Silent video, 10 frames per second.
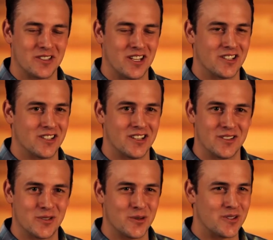station. As
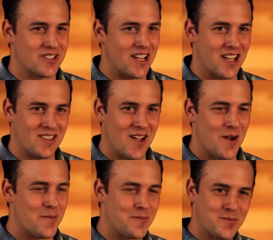soon as I get there,
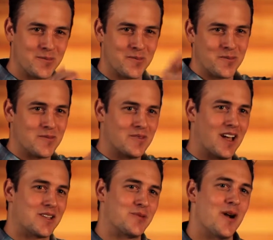
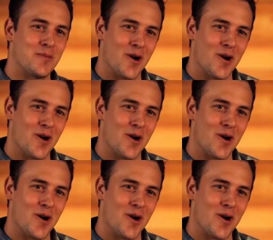that's where I'm